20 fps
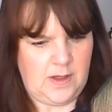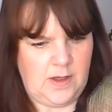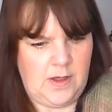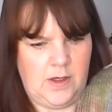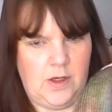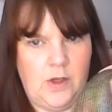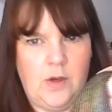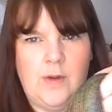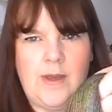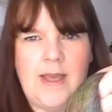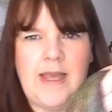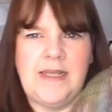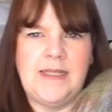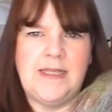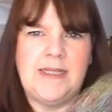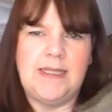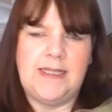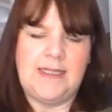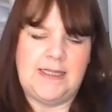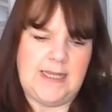you can
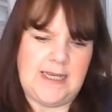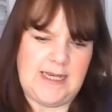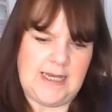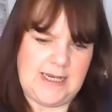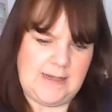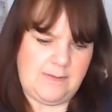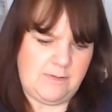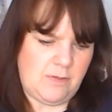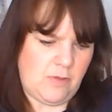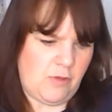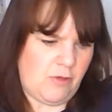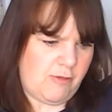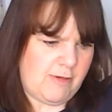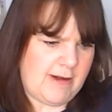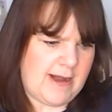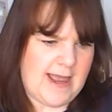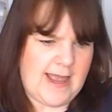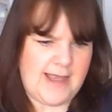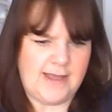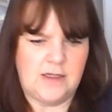see more or
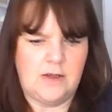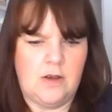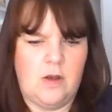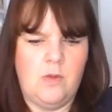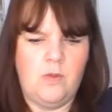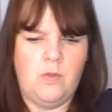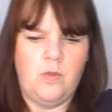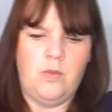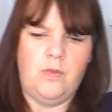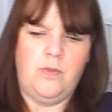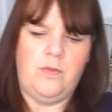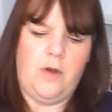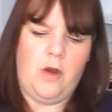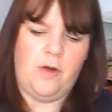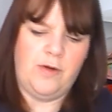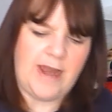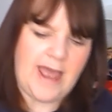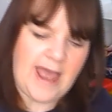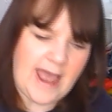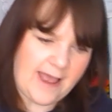less on
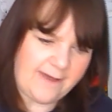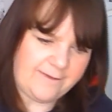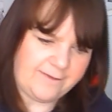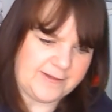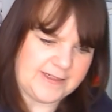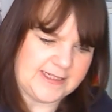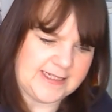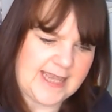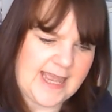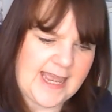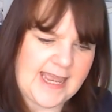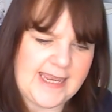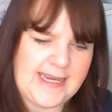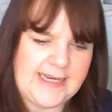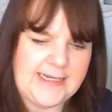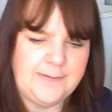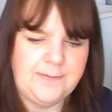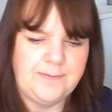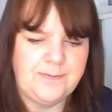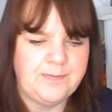half the
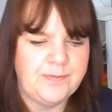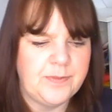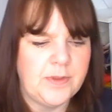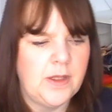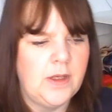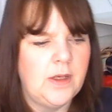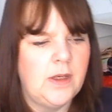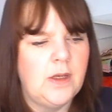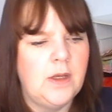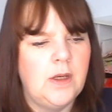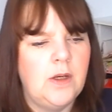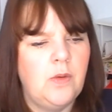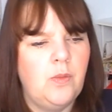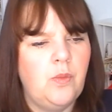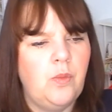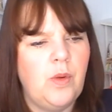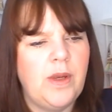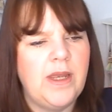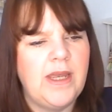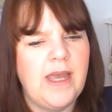skein
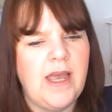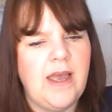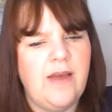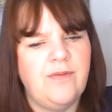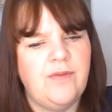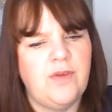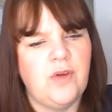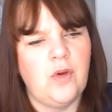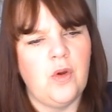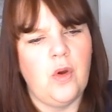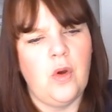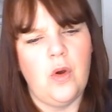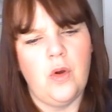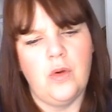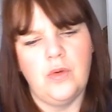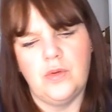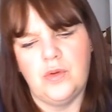we have got